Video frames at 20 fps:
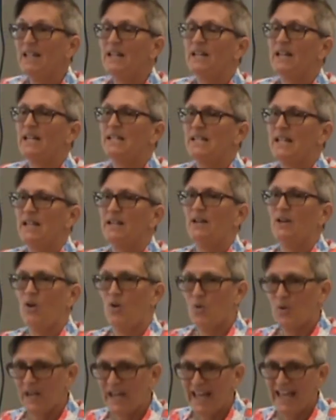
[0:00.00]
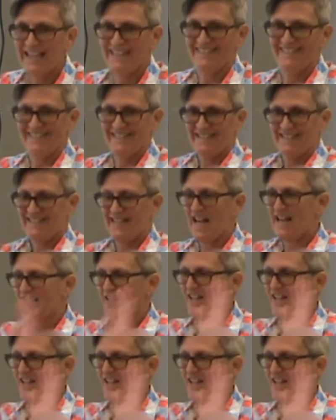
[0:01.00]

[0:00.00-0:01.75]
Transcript: And I said, okay, not